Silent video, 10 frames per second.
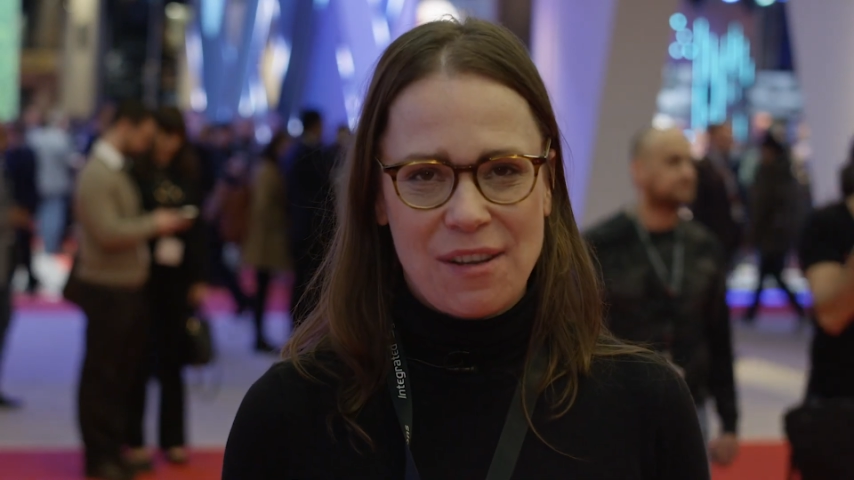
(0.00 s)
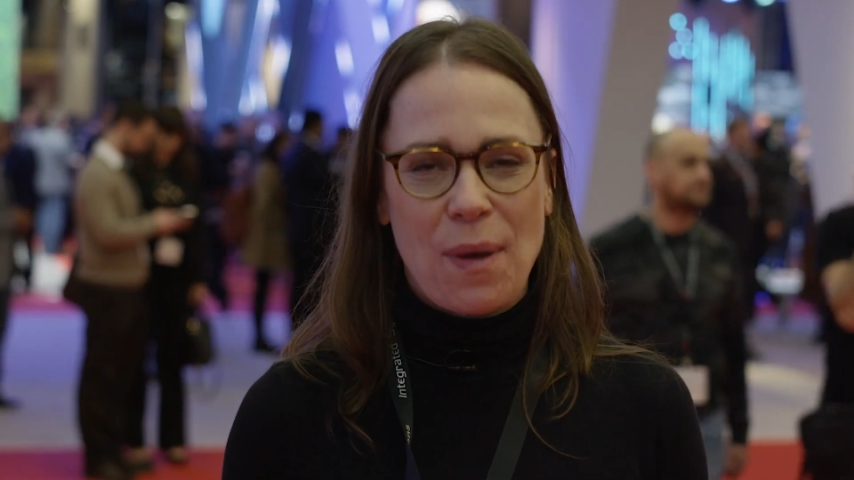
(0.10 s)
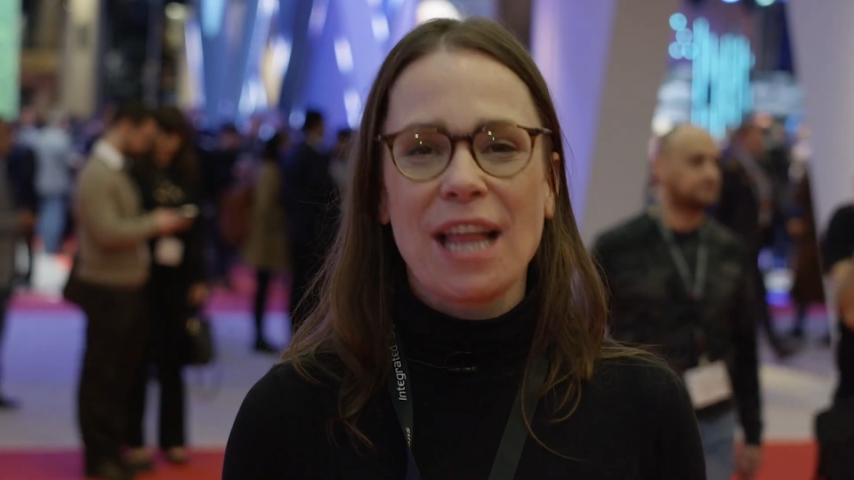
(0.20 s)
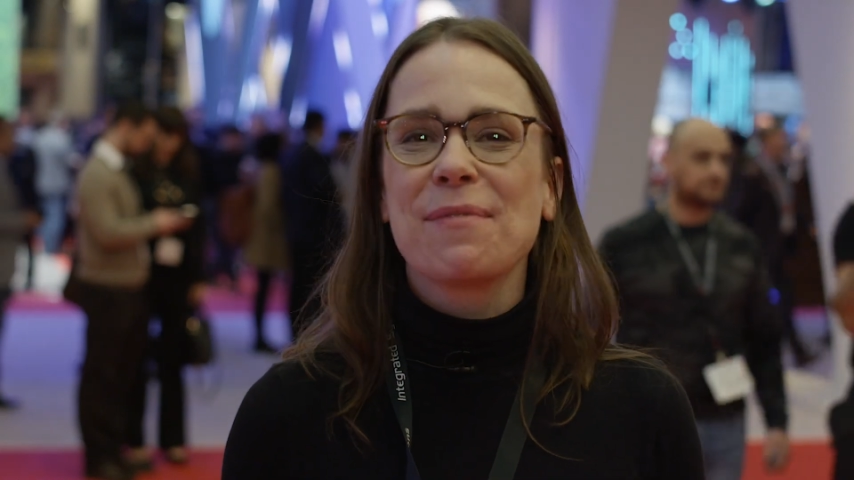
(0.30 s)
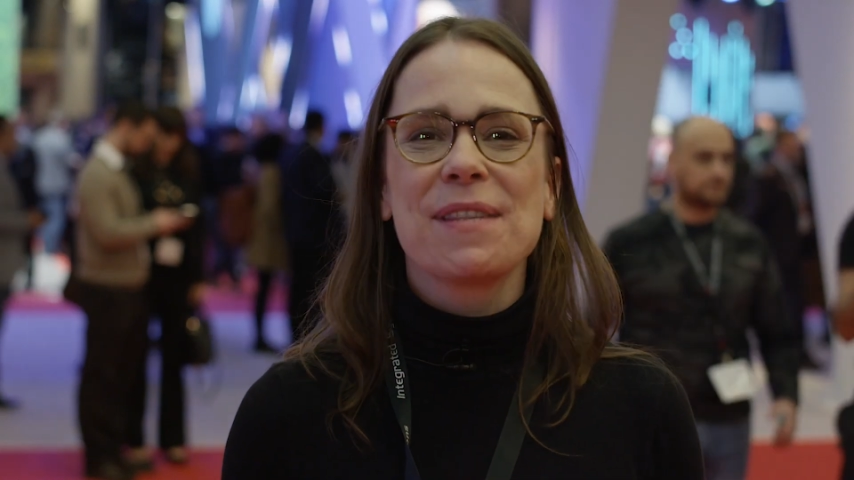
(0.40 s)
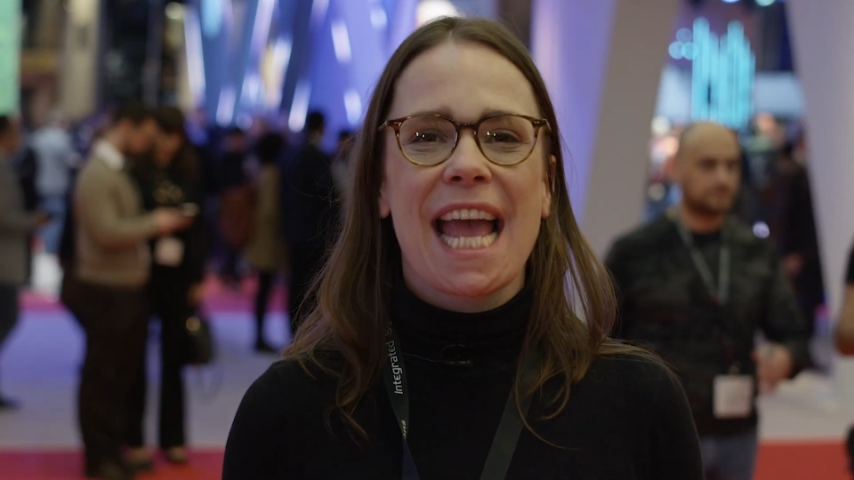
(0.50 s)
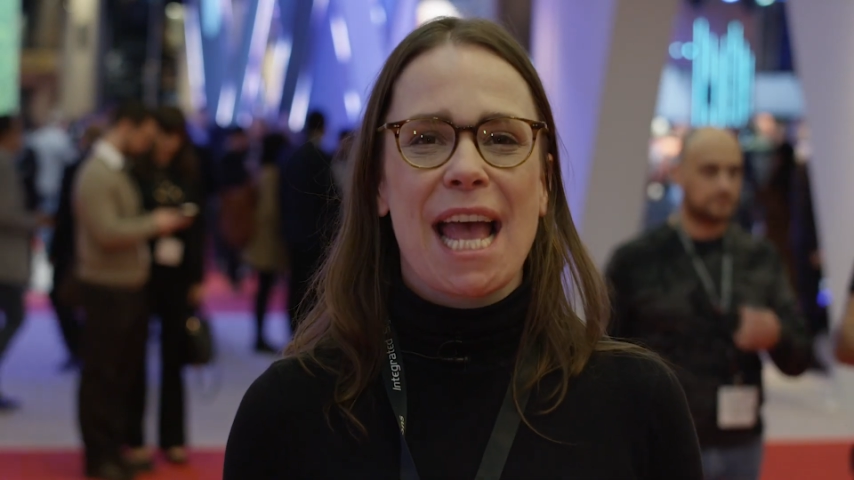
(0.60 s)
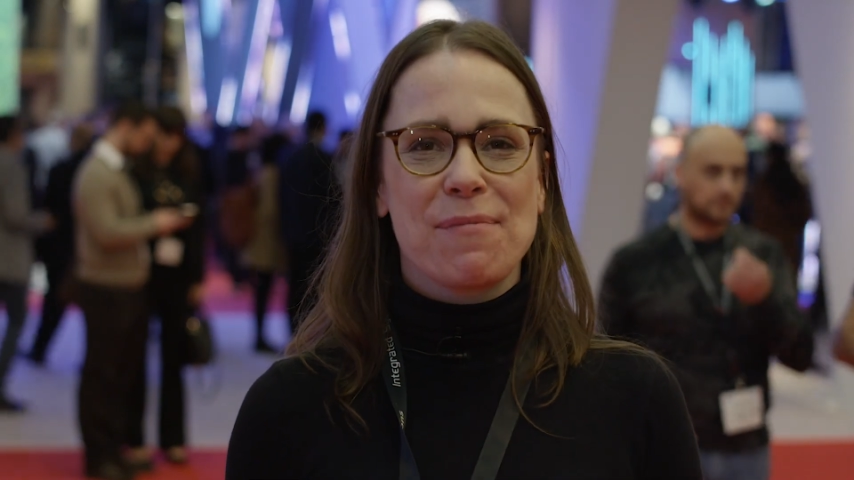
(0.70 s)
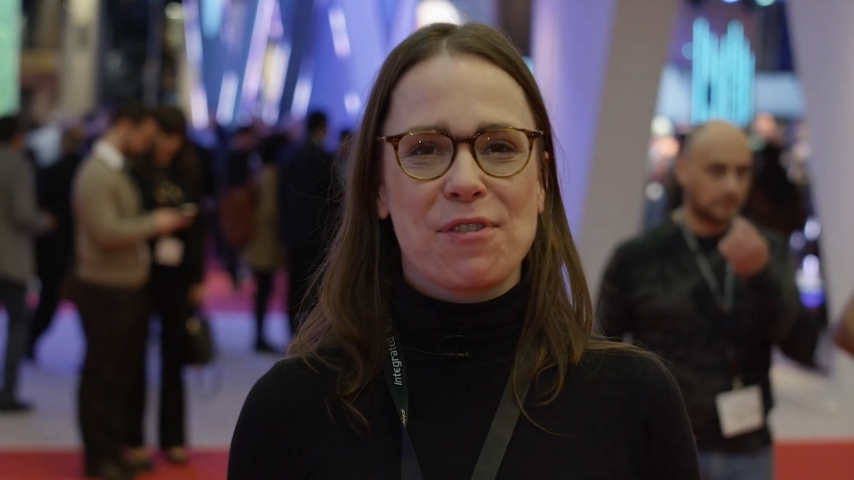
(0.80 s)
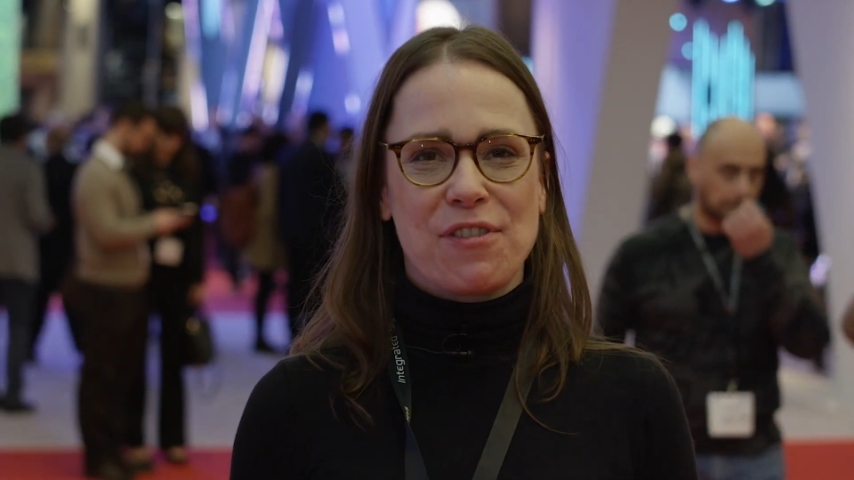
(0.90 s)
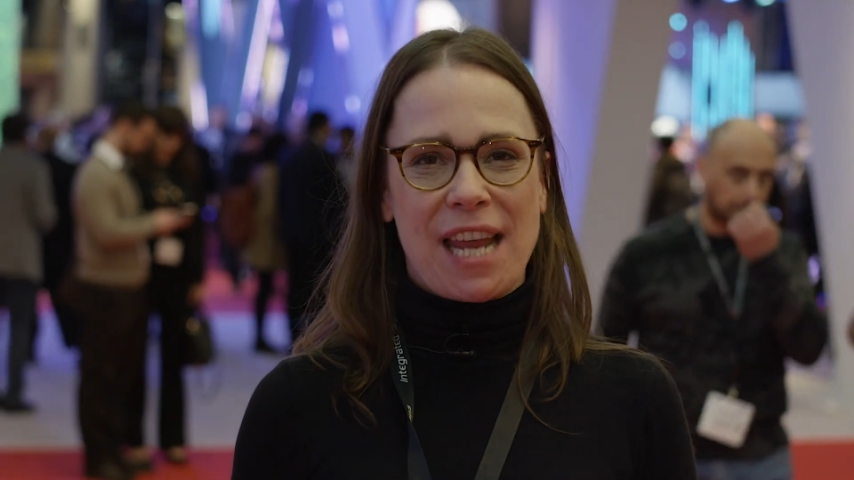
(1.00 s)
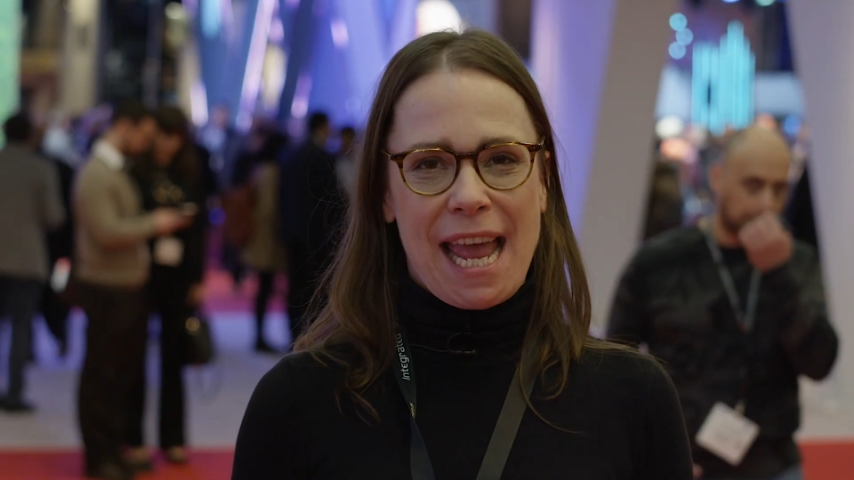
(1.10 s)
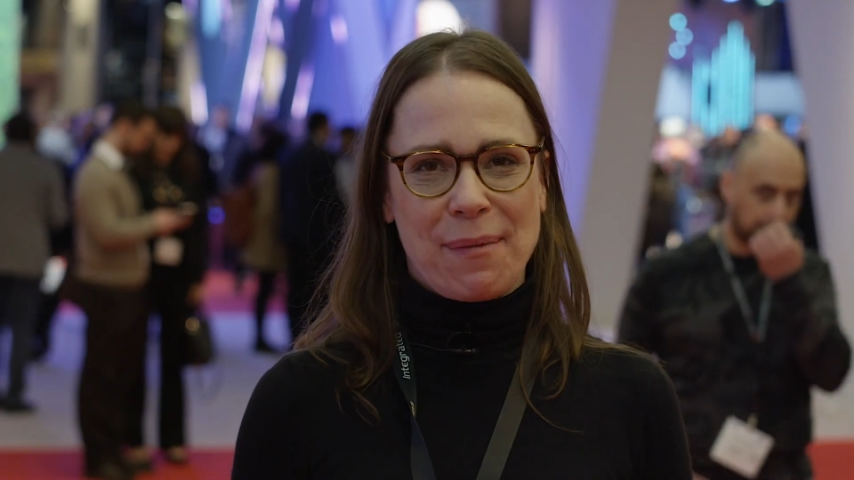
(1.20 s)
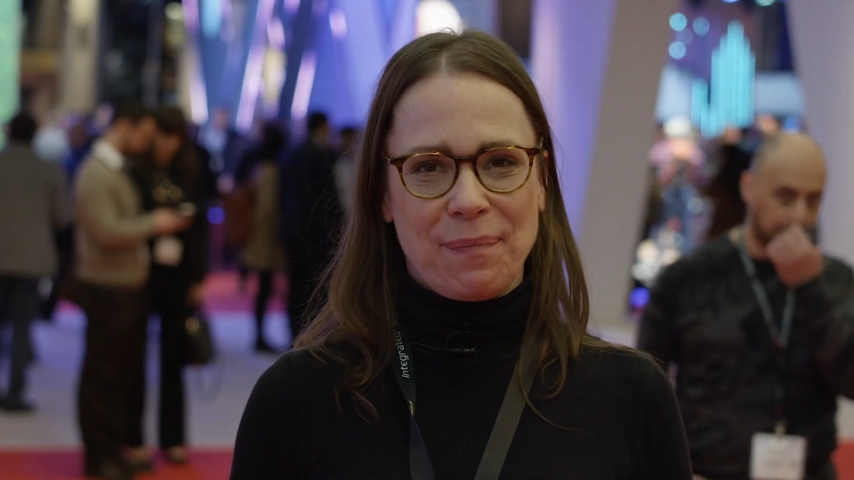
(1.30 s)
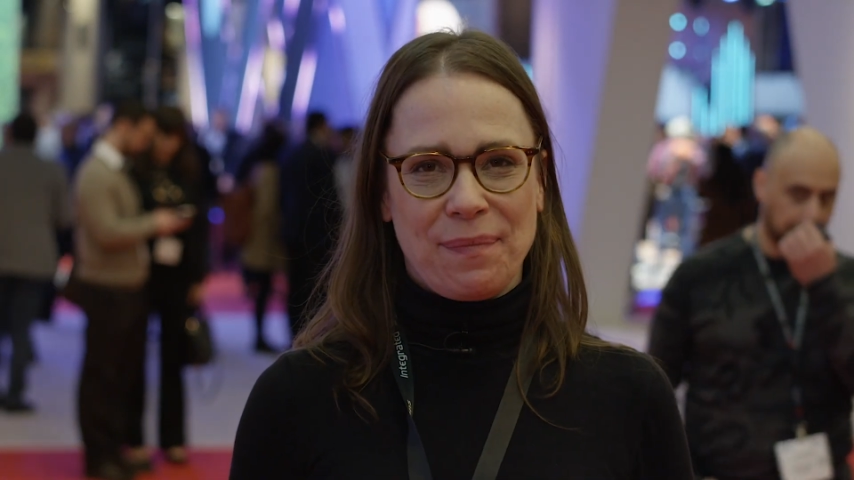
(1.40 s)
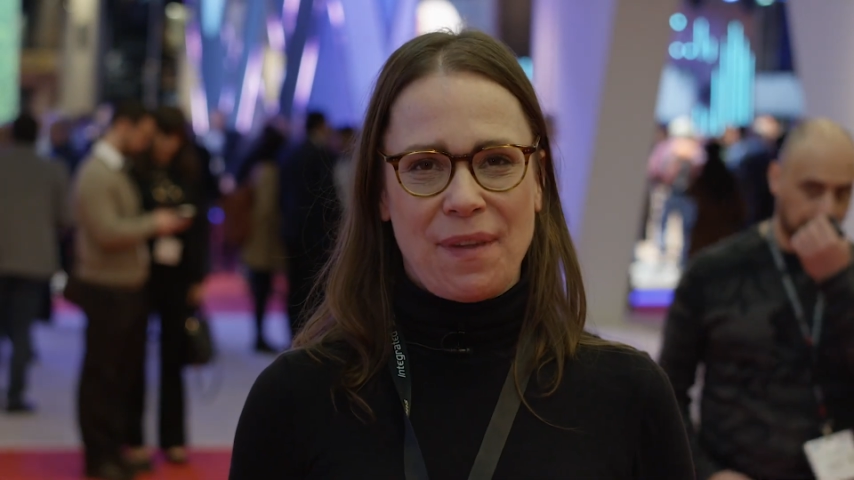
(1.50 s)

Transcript: Welcome to Amsterdam.